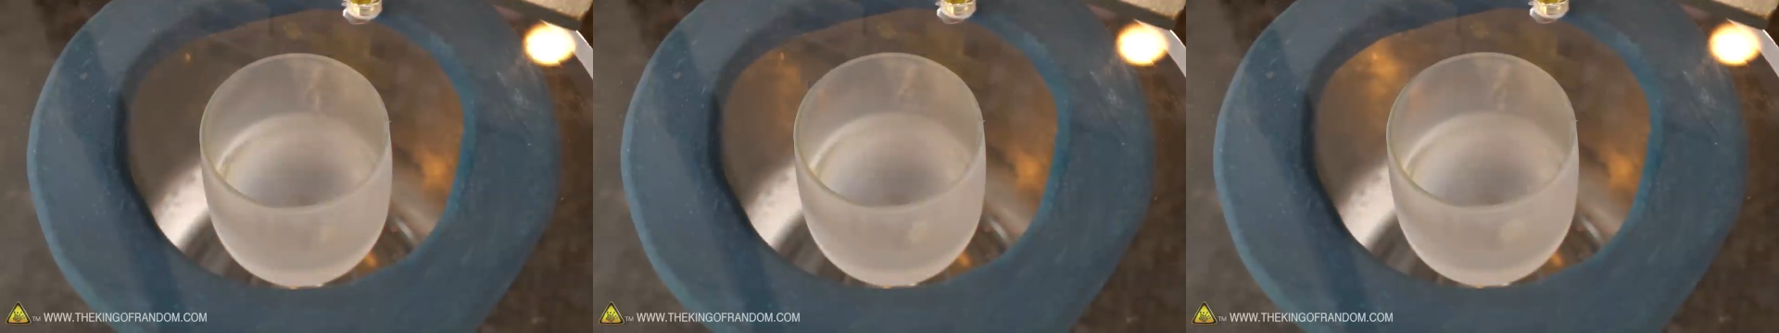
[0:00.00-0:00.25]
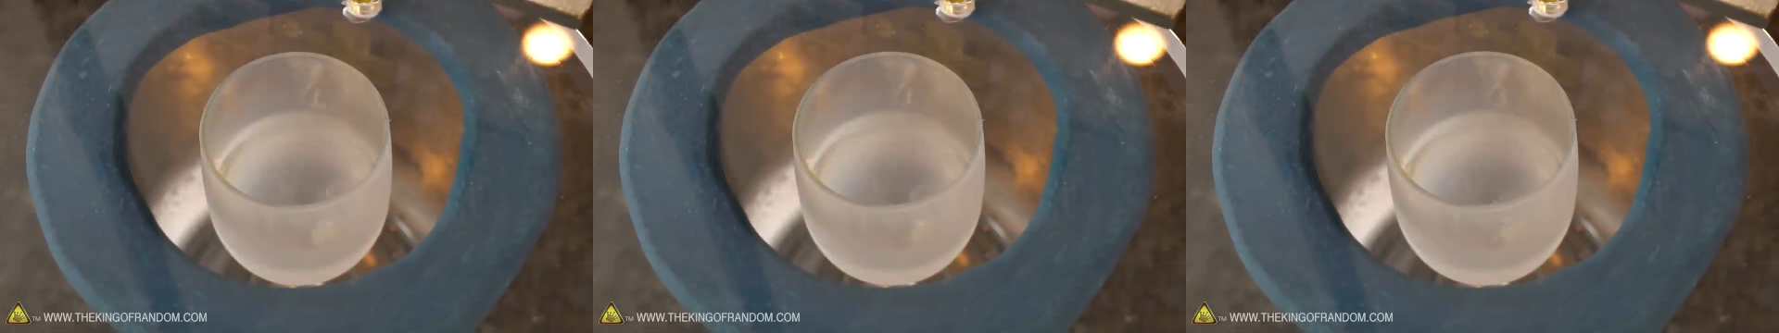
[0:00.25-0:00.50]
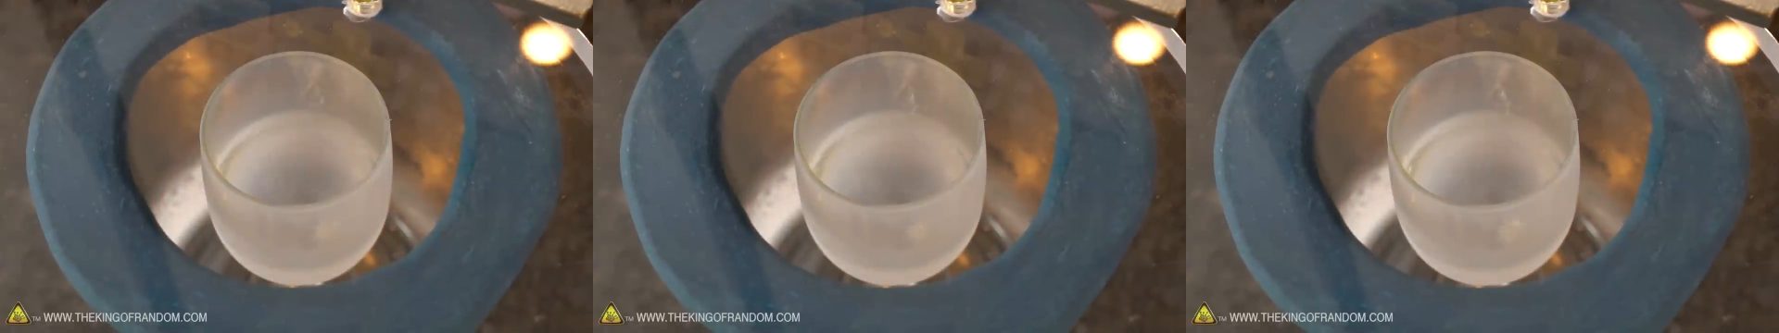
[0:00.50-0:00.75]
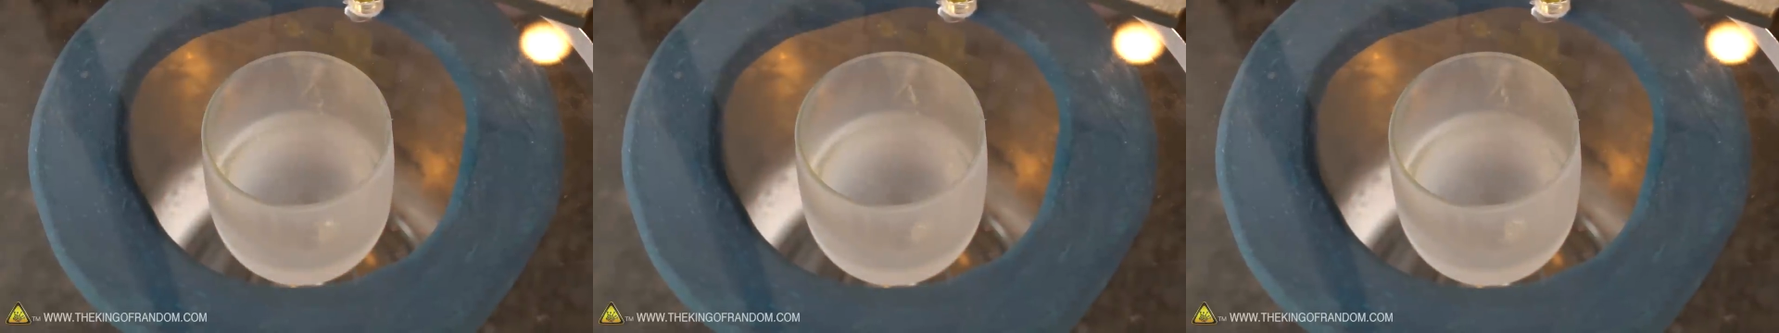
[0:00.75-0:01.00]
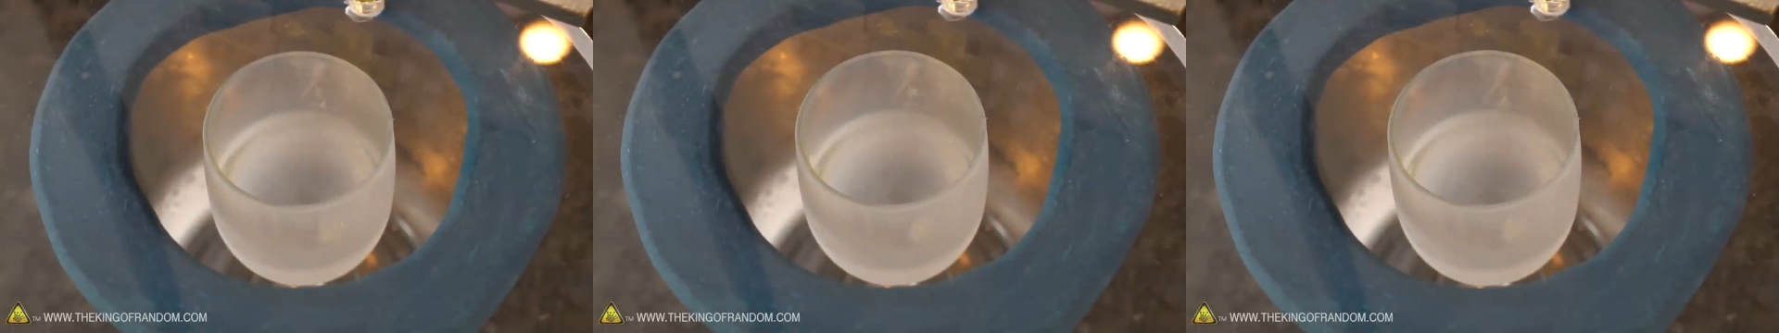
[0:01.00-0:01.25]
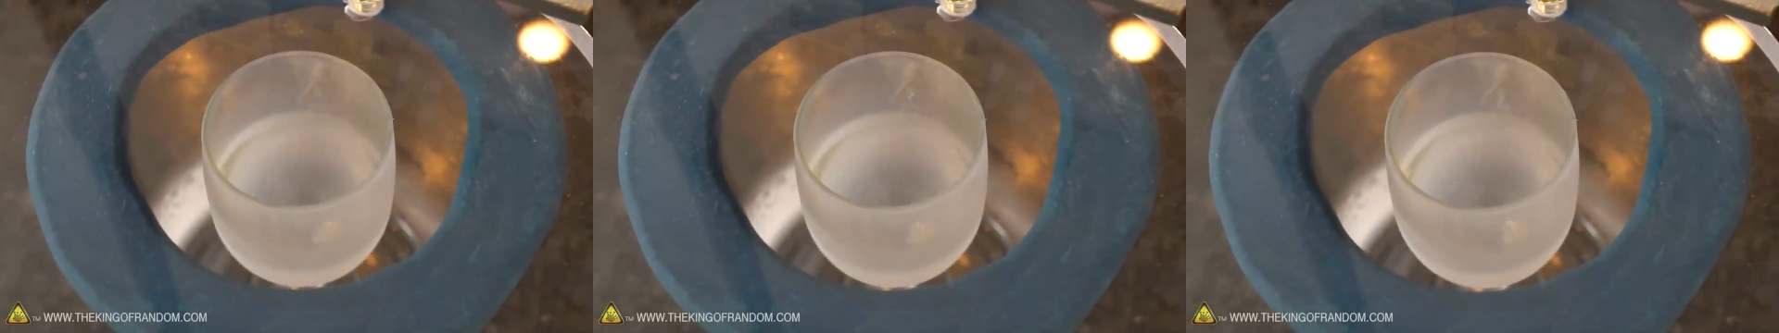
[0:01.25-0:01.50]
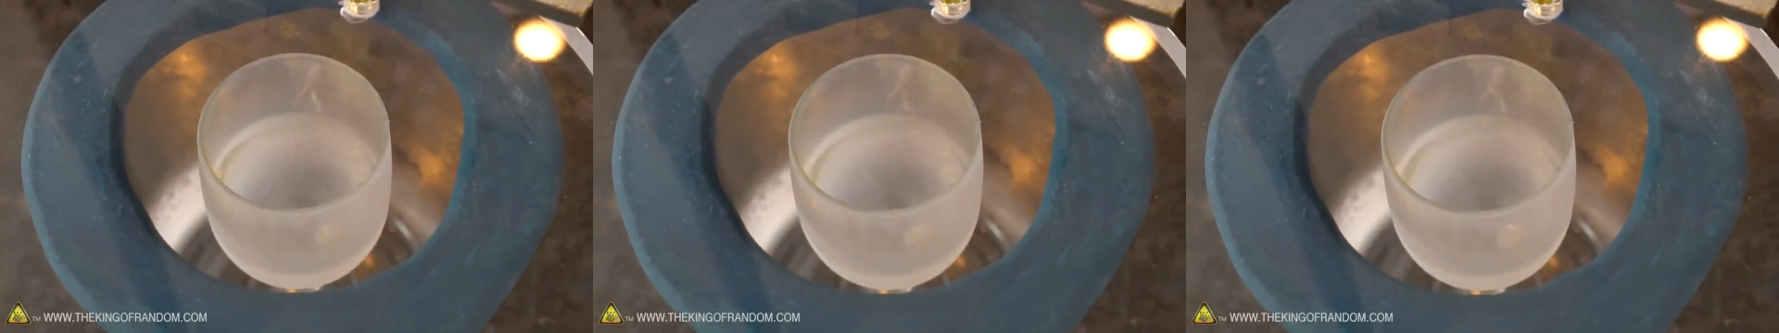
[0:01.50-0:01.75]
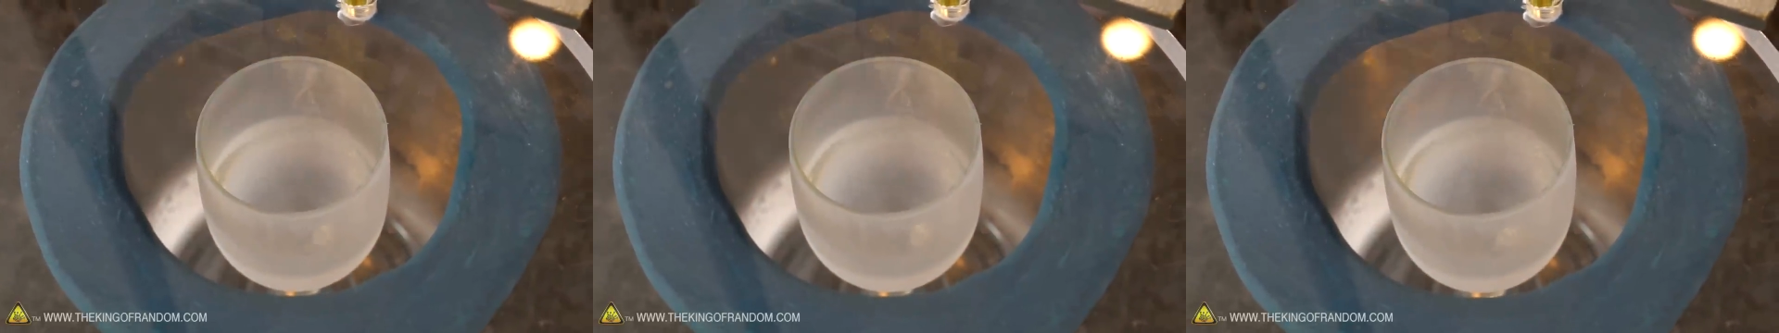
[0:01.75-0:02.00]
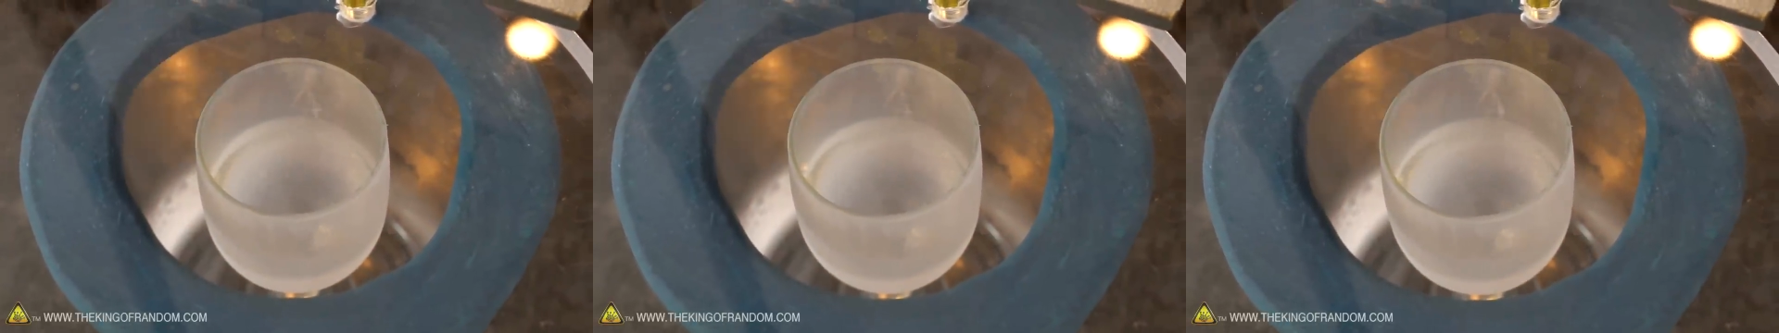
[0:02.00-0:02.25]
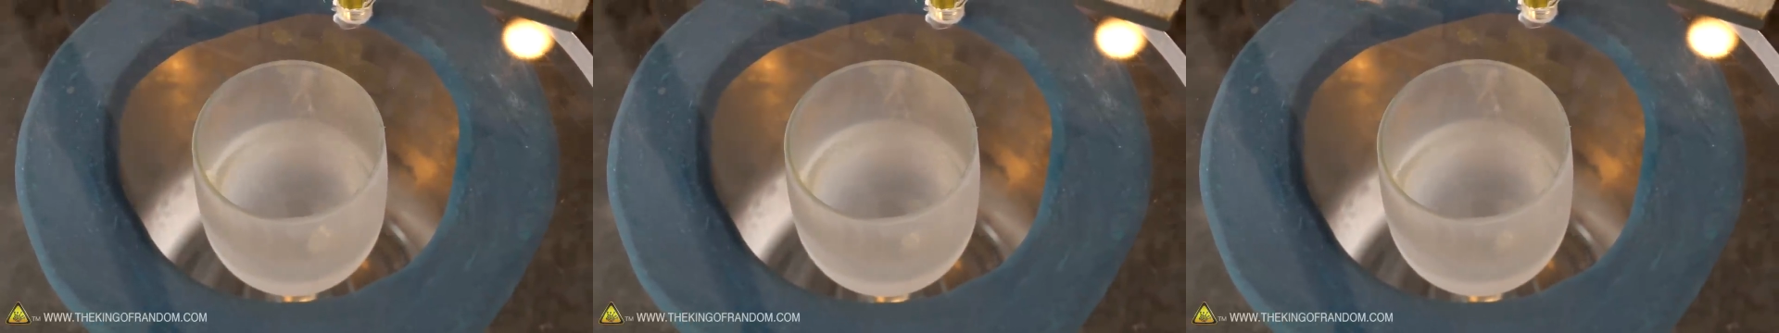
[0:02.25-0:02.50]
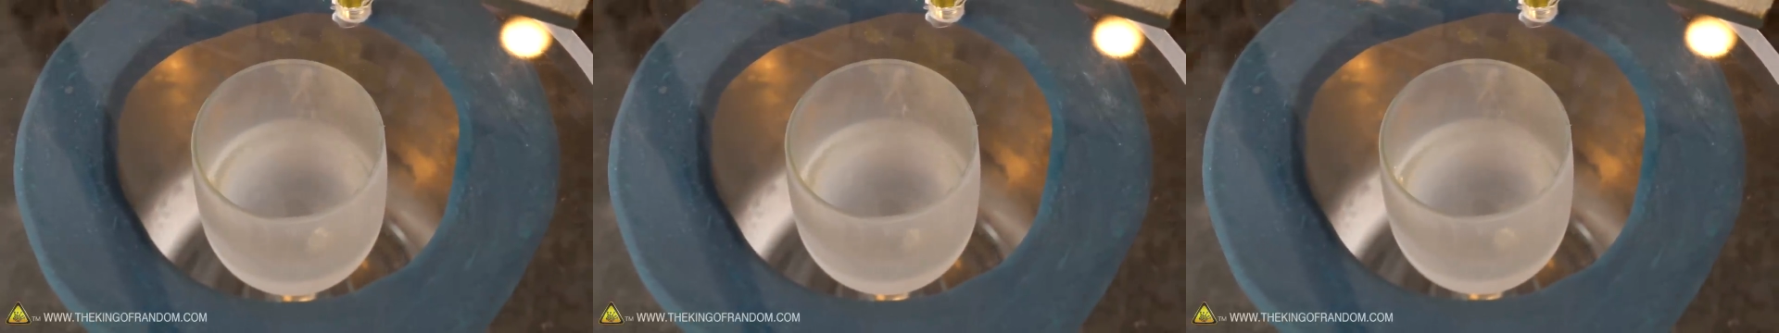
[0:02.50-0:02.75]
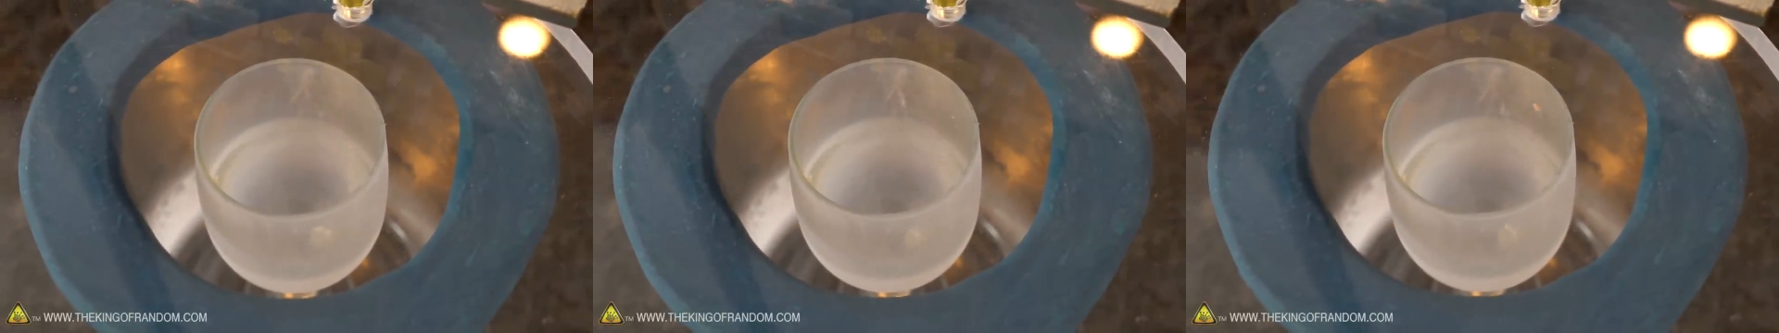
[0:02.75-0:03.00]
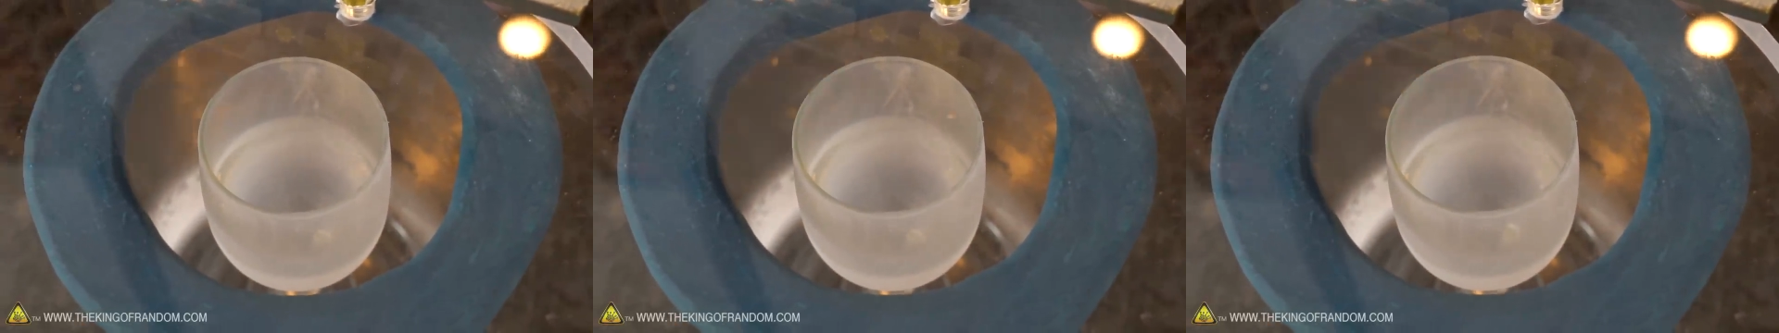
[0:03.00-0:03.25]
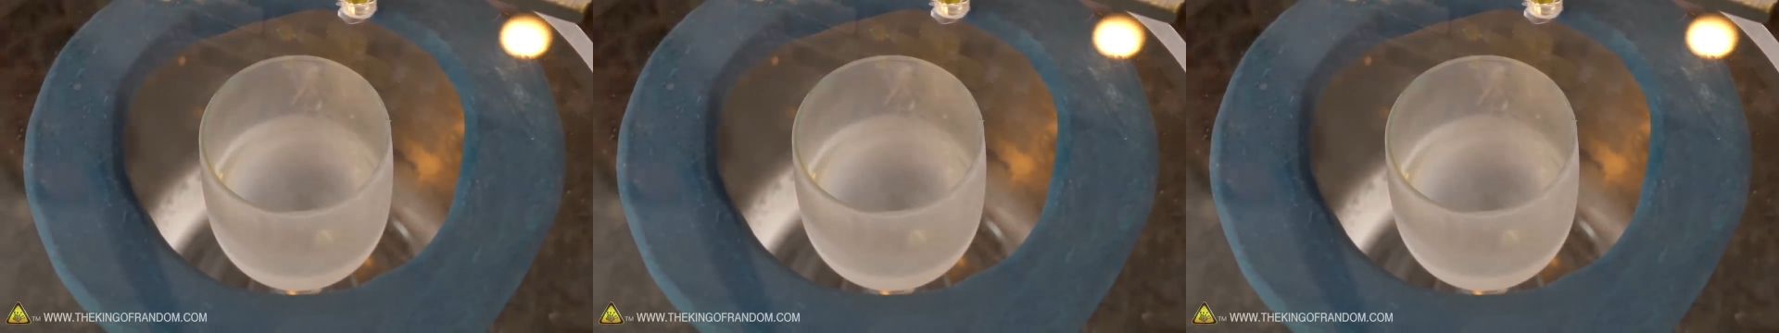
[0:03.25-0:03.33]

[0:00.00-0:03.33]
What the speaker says: (no speaker visible)